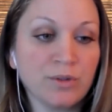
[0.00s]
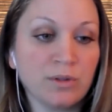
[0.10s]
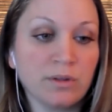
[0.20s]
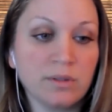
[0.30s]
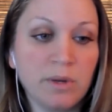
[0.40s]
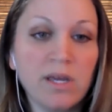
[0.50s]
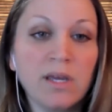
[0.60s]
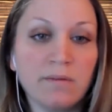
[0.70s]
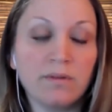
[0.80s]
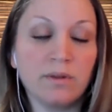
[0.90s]
So
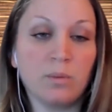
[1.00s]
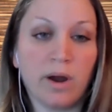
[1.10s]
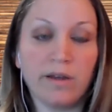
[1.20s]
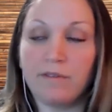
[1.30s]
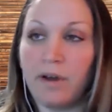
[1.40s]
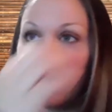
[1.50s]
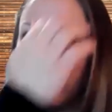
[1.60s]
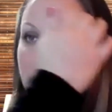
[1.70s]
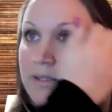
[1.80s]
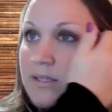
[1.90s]
speaking of the
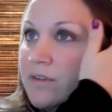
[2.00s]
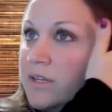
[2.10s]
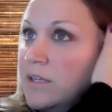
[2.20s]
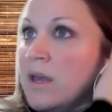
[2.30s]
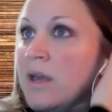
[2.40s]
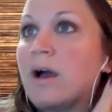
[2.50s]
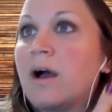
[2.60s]
Wi-Fi connectivity,